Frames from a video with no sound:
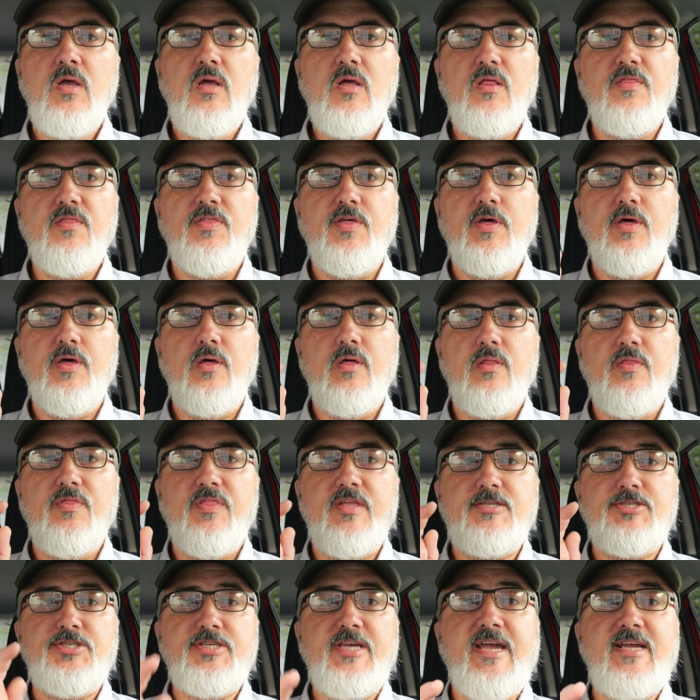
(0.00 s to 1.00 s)
The
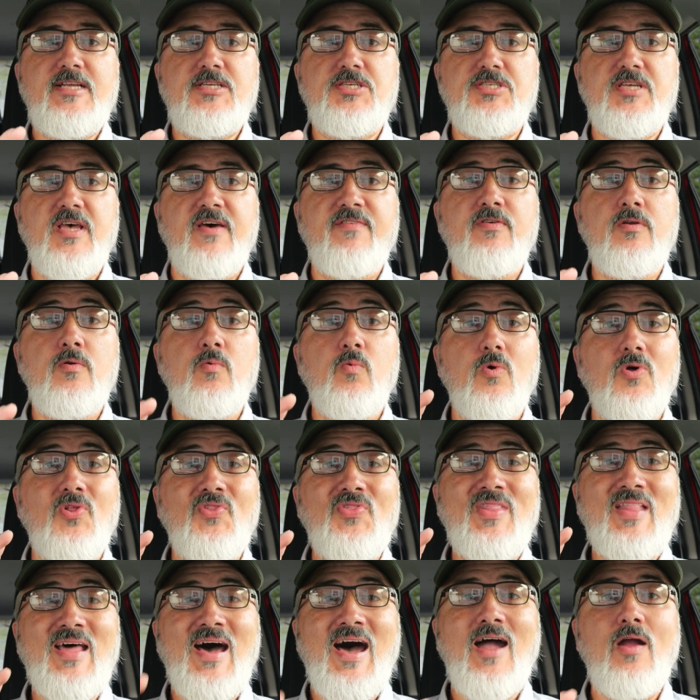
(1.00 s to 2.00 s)
GH7 will
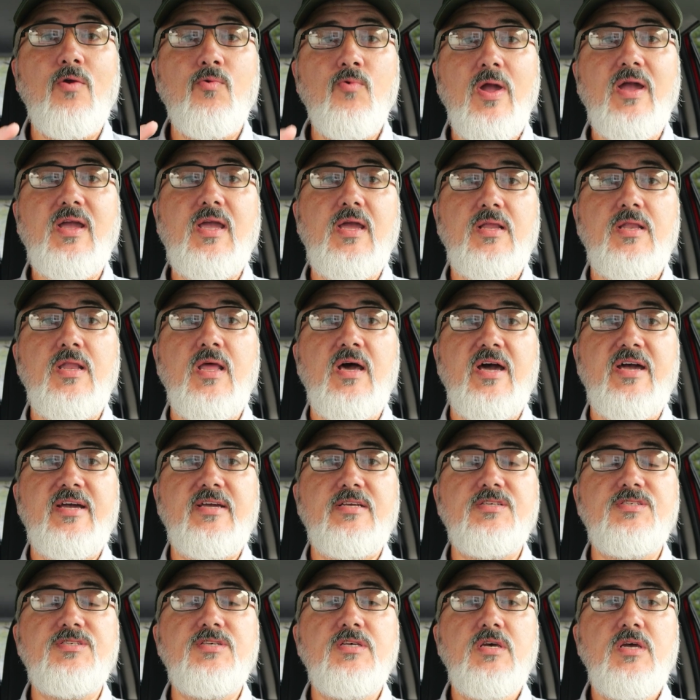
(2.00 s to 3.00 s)
not
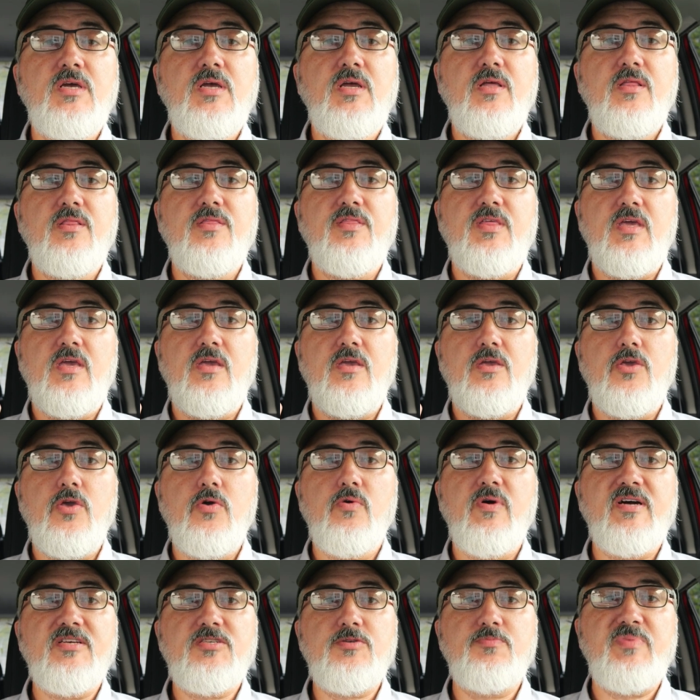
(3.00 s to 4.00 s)
recognize the
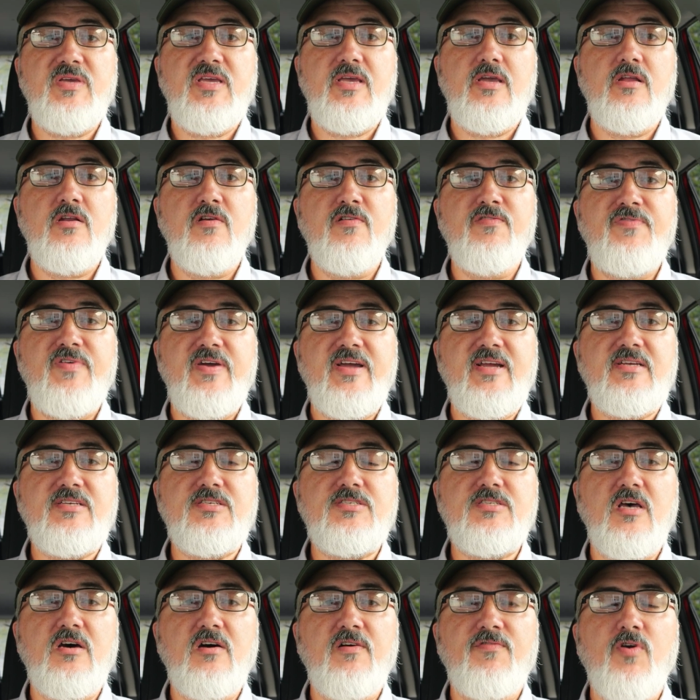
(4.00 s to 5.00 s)
USB interface
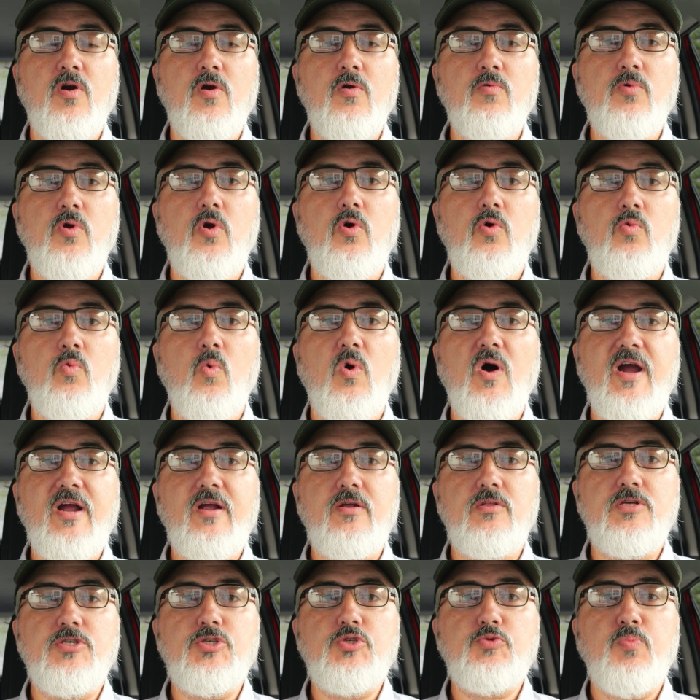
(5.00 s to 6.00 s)
of our Rode
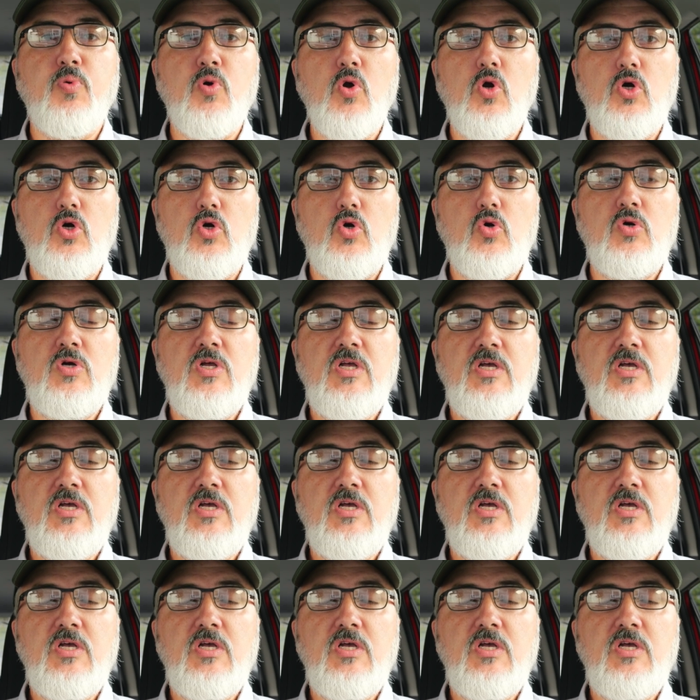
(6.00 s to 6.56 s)
Wireless Pro.